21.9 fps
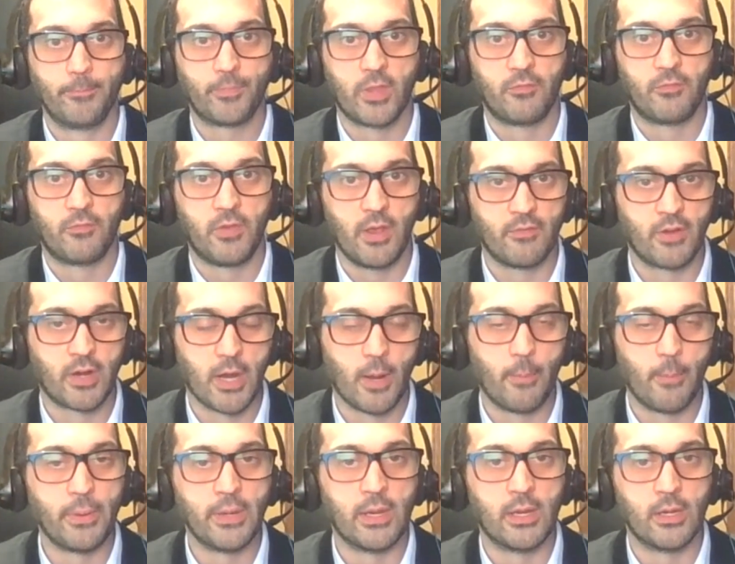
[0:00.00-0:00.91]
if you have a
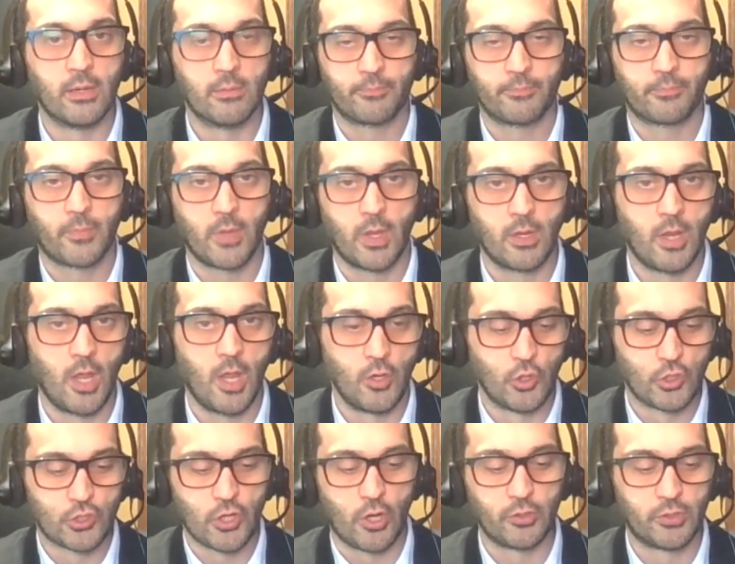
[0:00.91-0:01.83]
company and
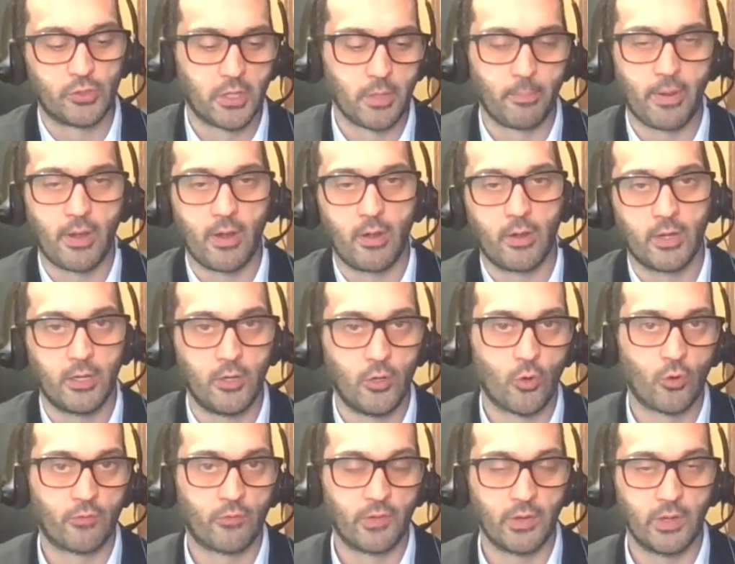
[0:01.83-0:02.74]
you're starting to comparing year
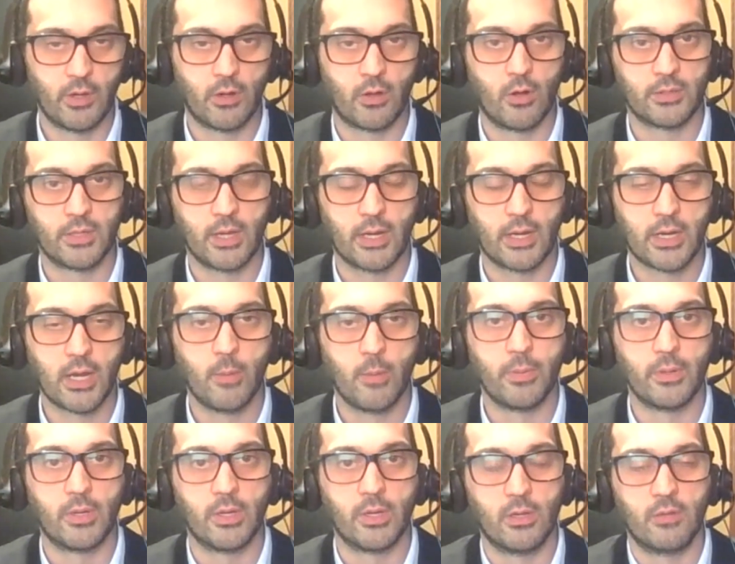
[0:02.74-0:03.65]
over year on that
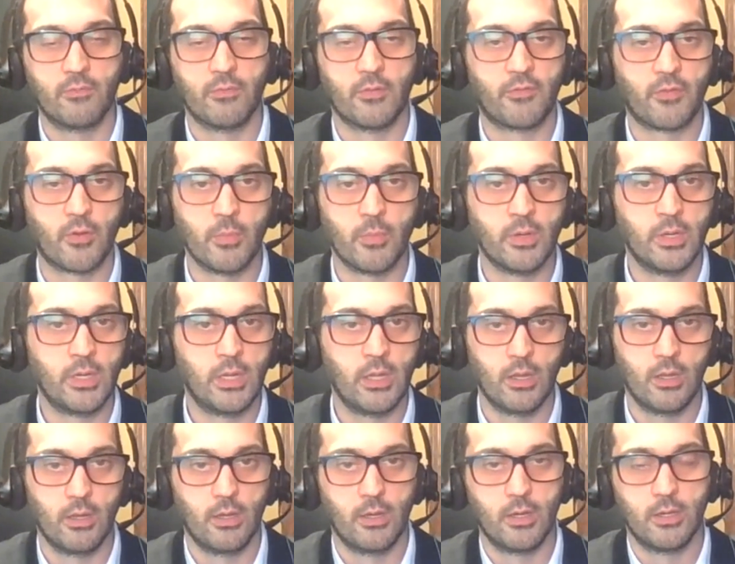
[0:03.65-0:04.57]
company, even from a
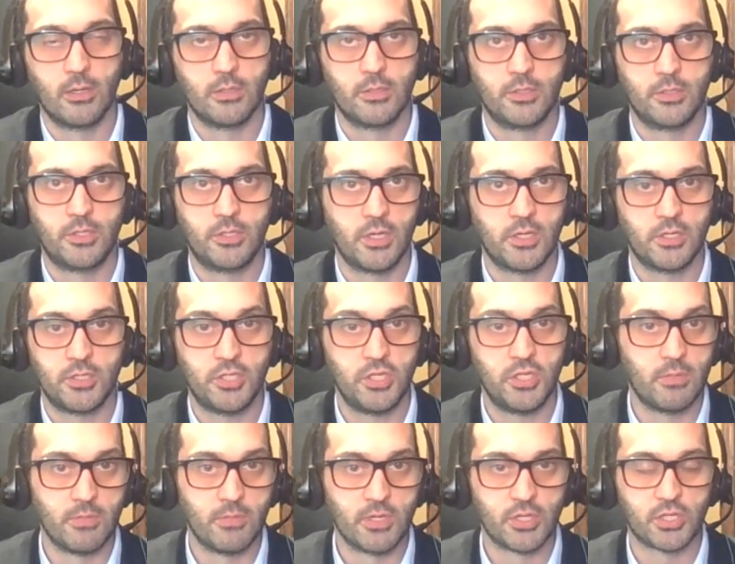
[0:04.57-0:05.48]

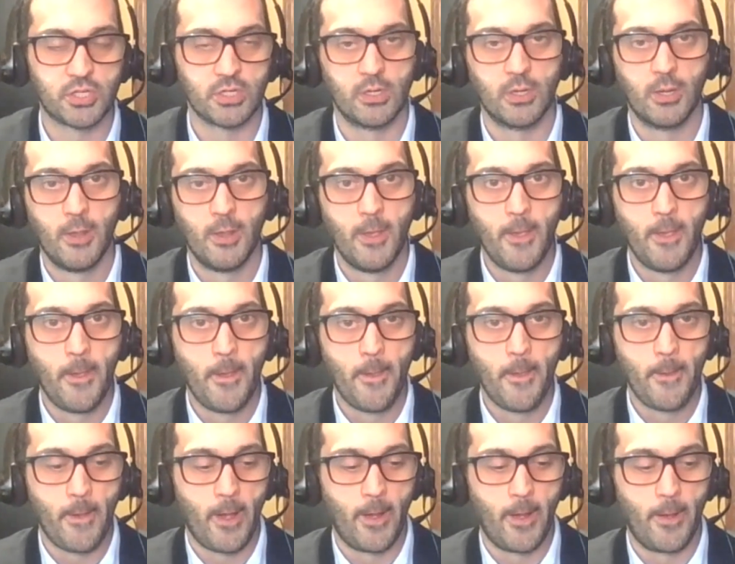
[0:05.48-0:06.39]
GHG emission,
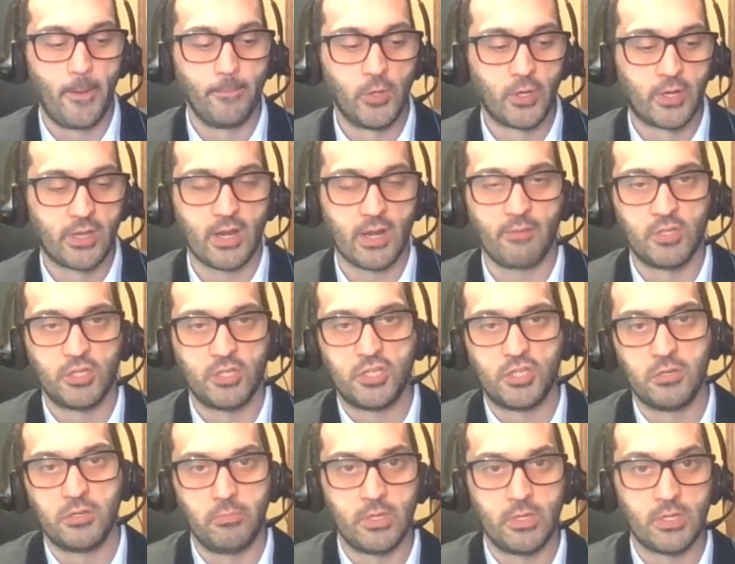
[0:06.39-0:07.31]
you could have the
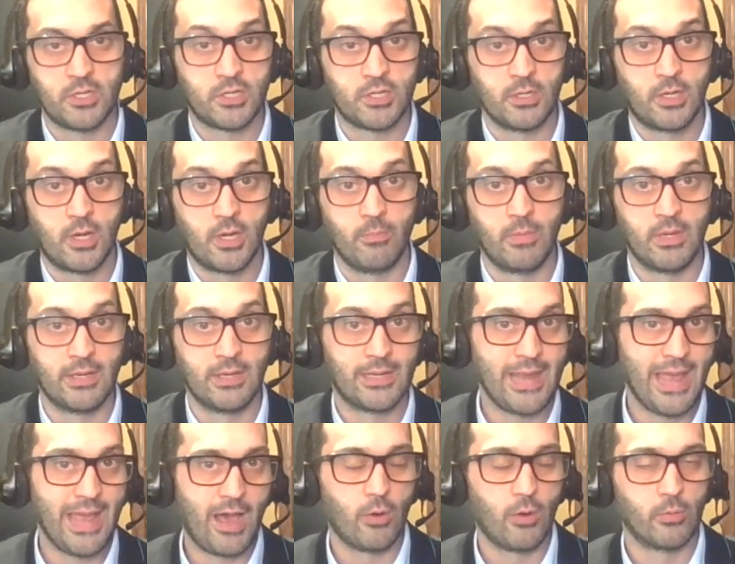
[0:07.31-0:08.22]
G emission coming
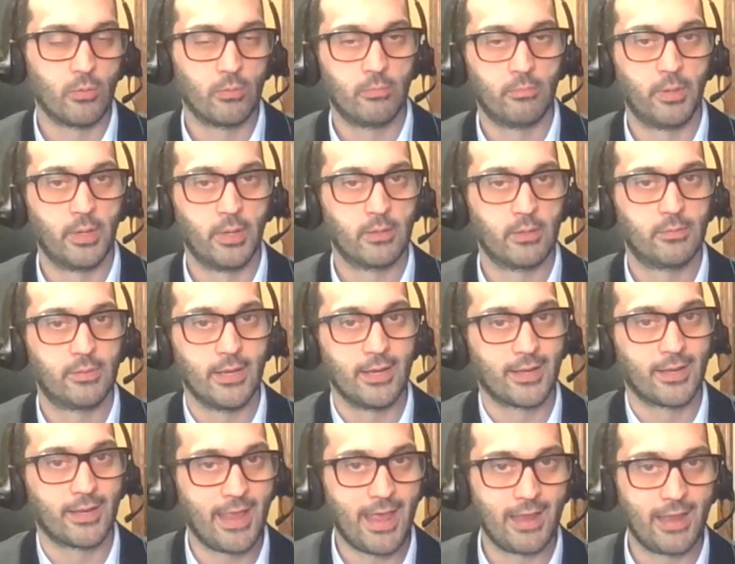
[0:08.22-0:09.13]
down, but then
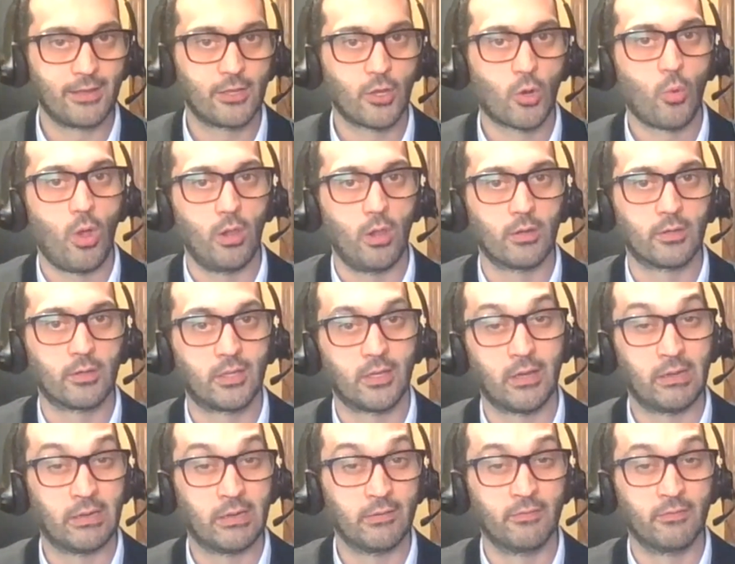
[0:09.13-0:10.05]
again, the
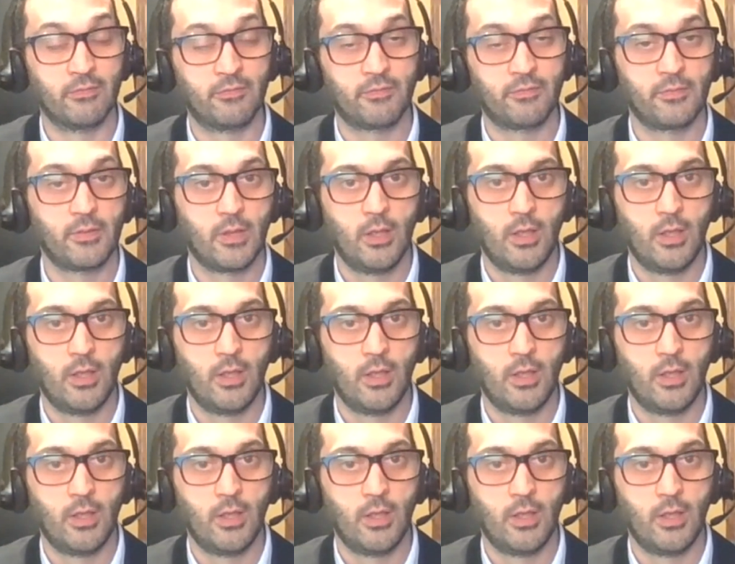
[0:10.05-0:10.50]
qualitative